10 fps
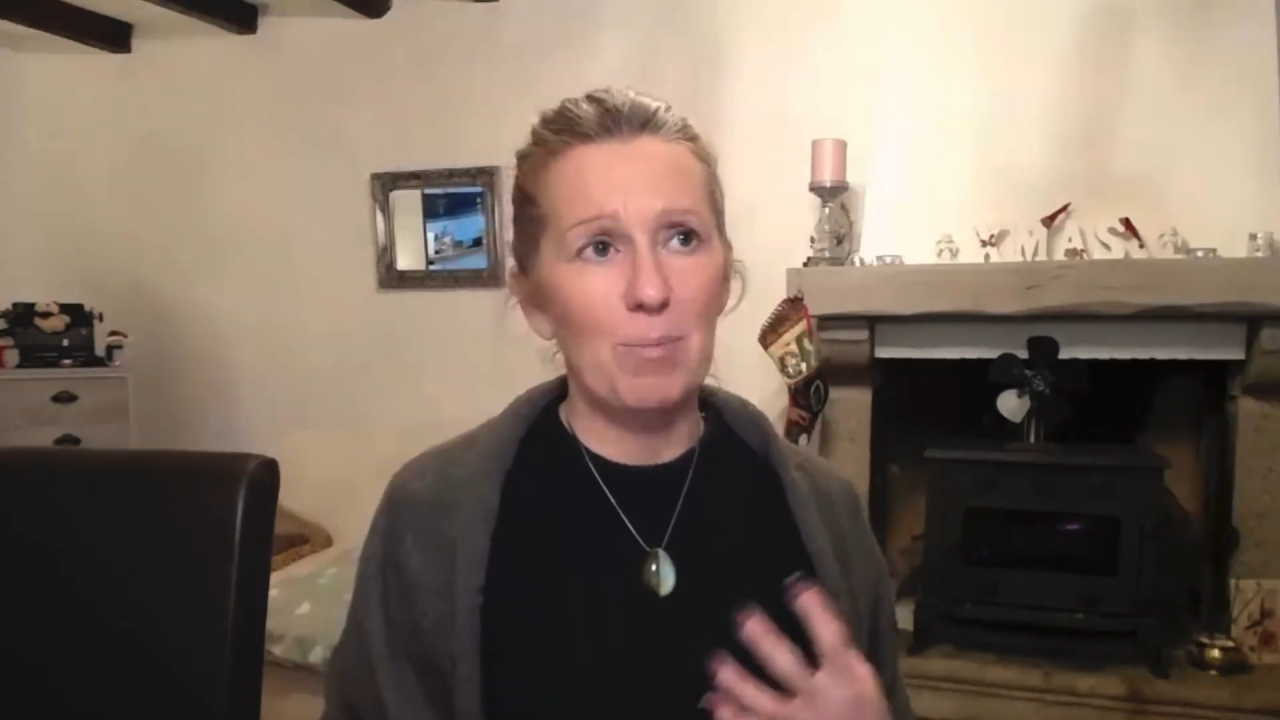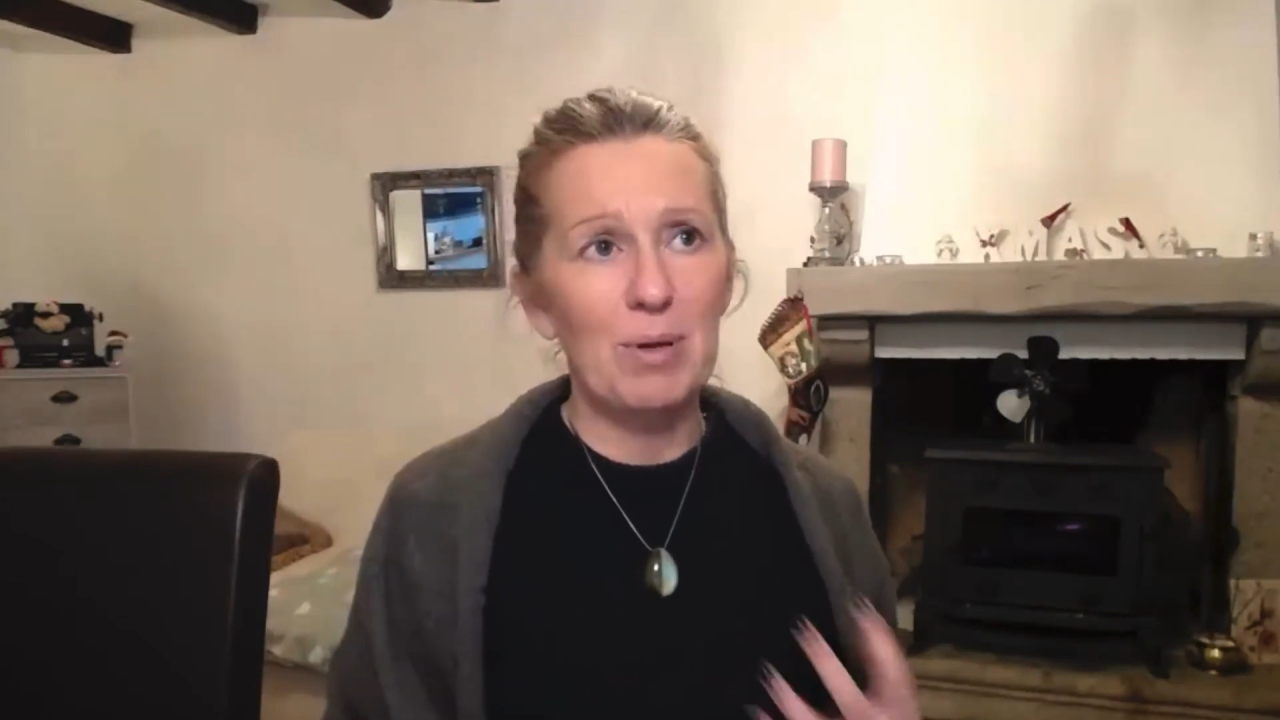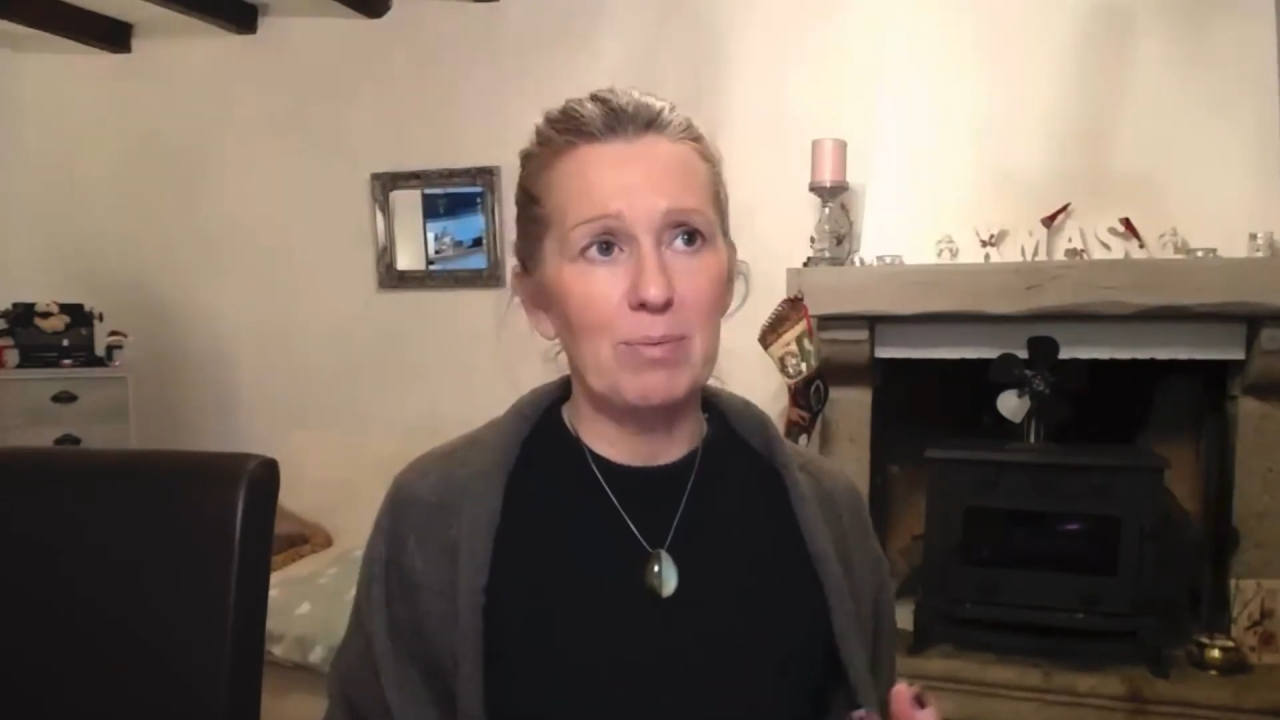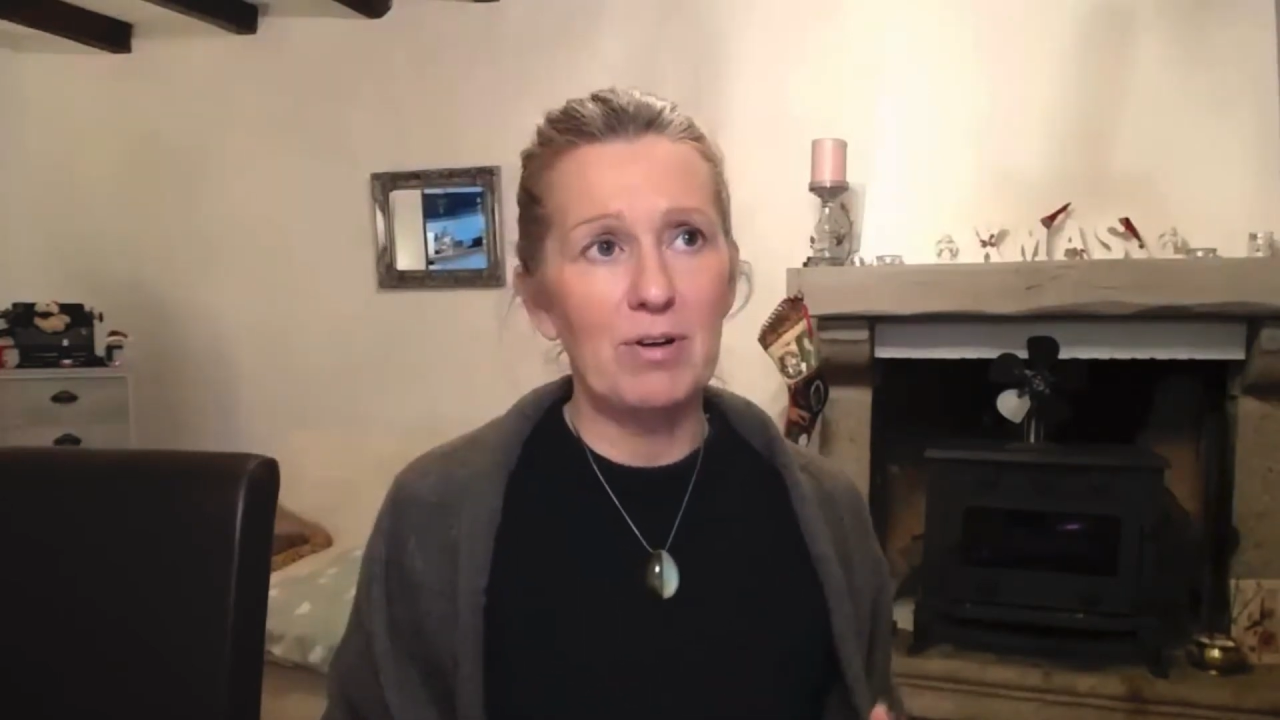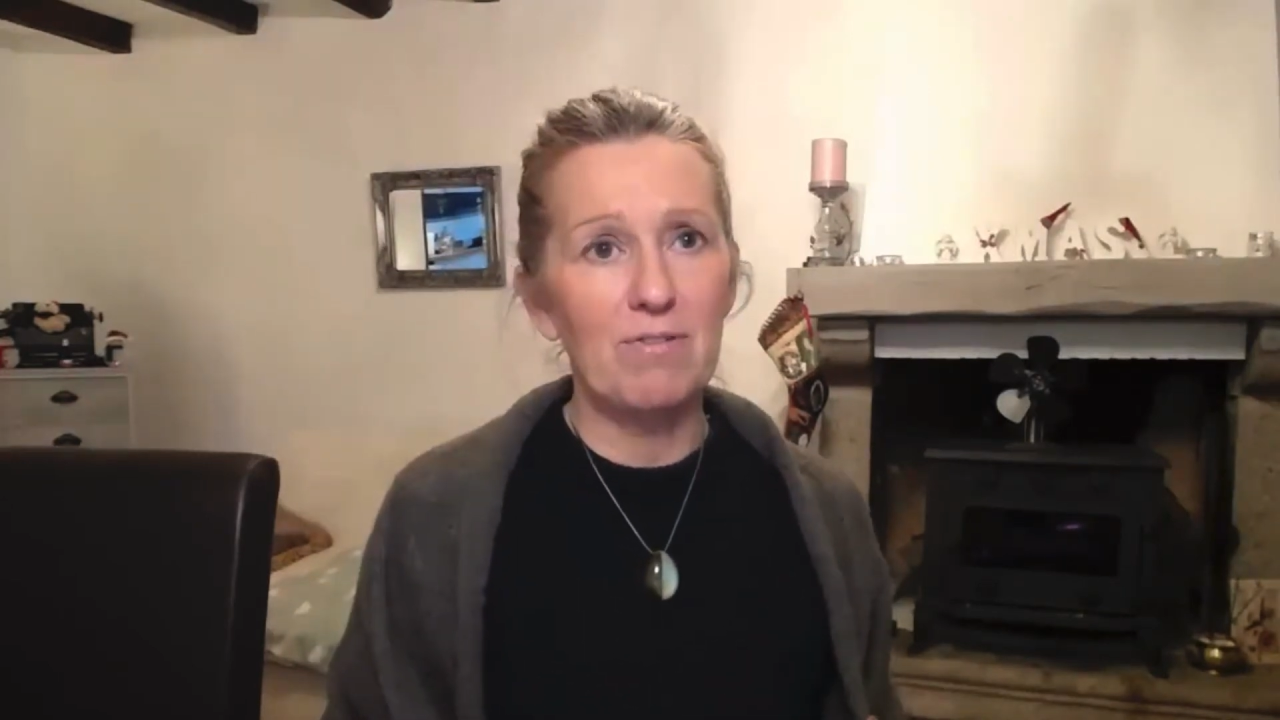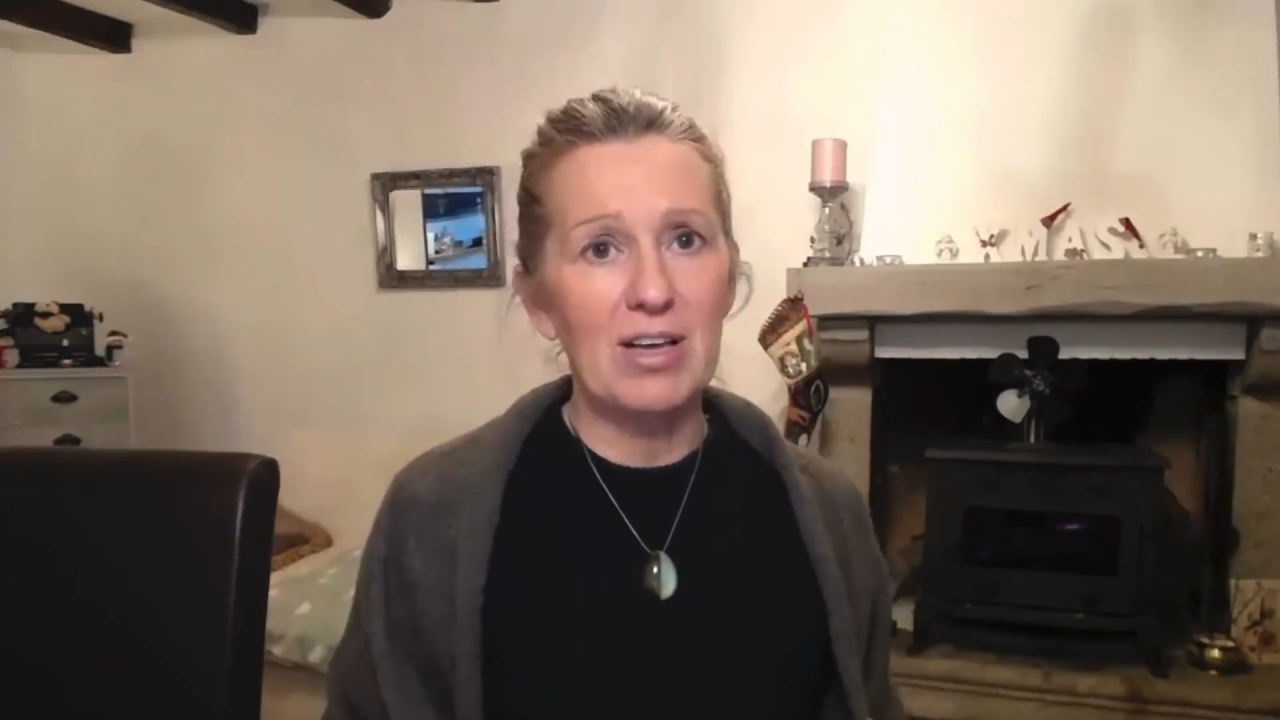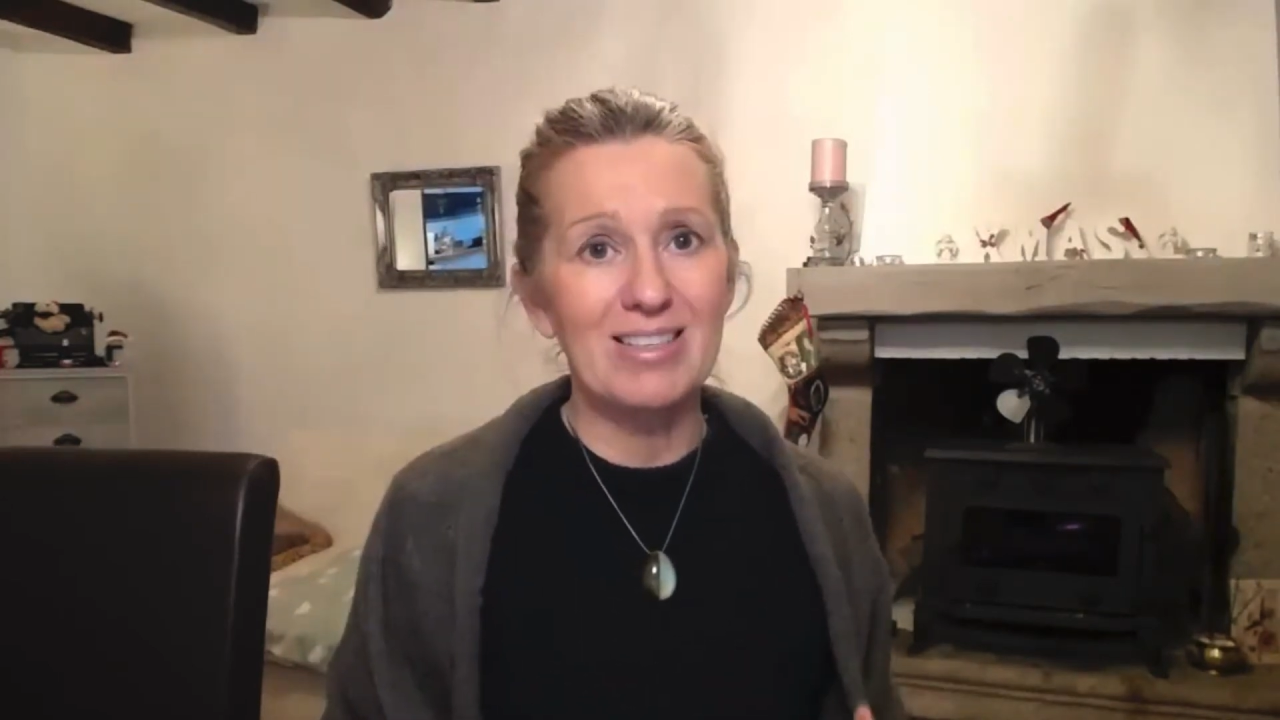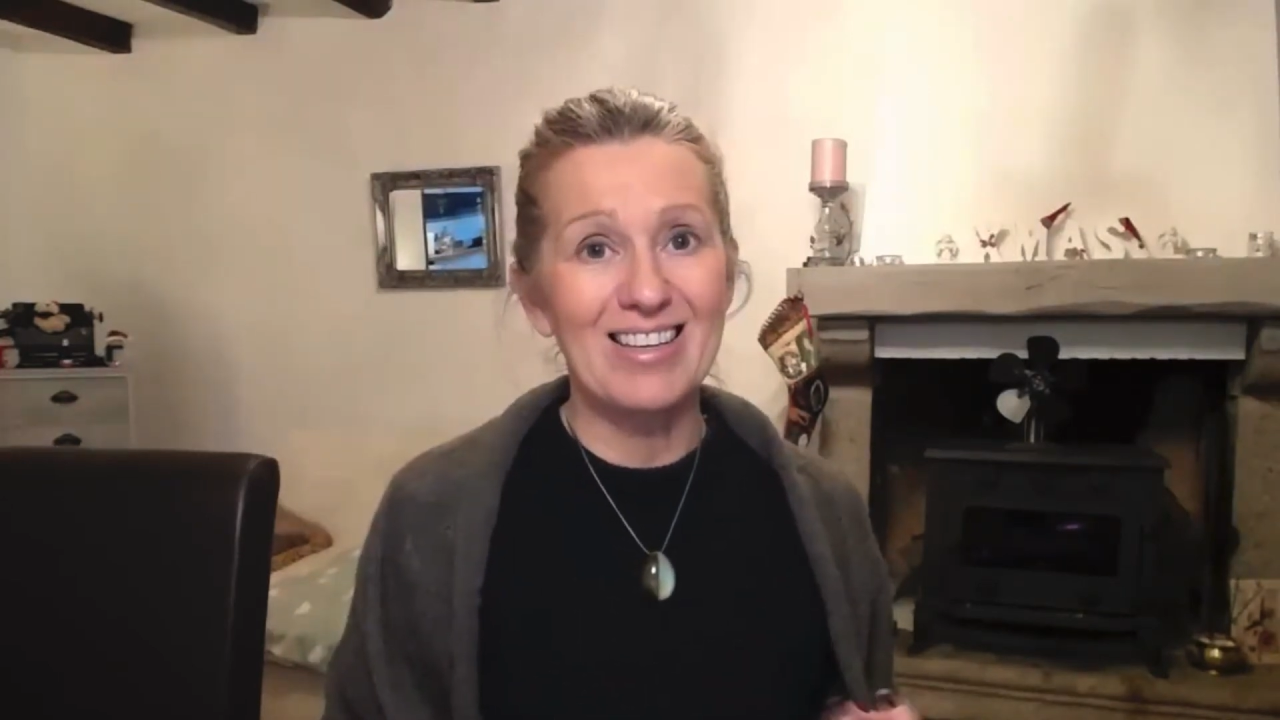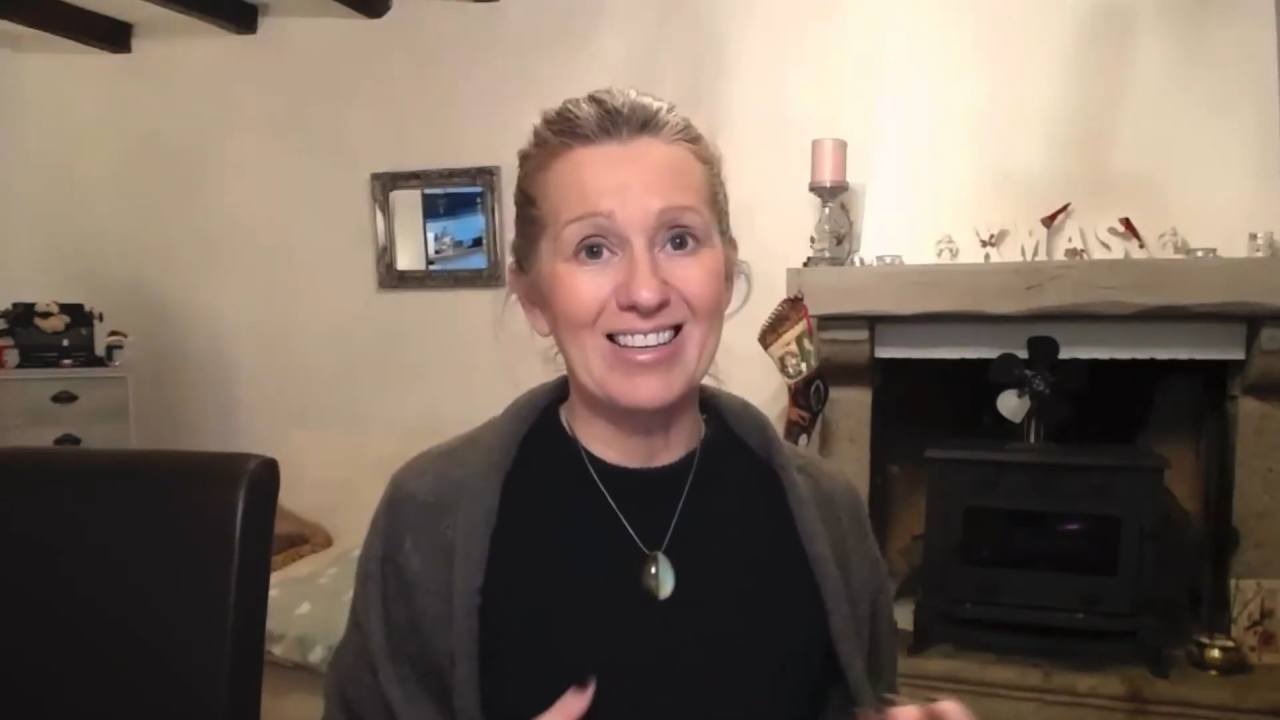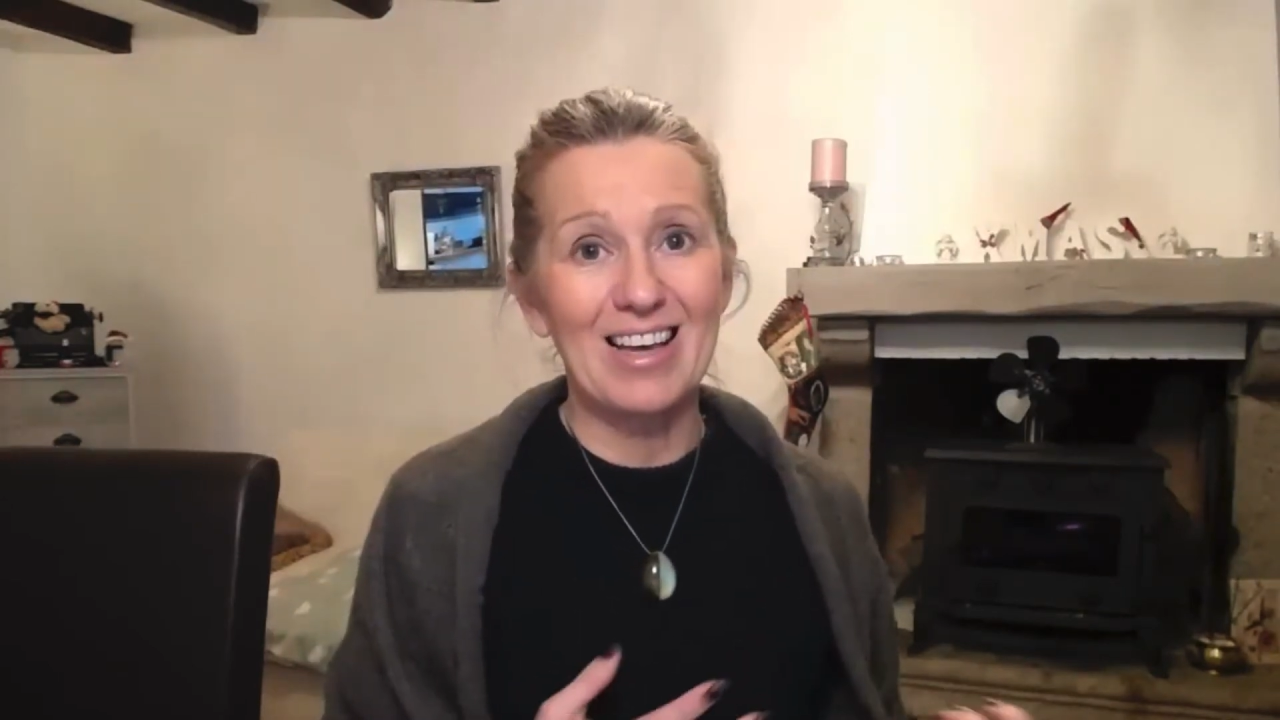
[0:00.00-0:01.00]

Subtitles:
people are facing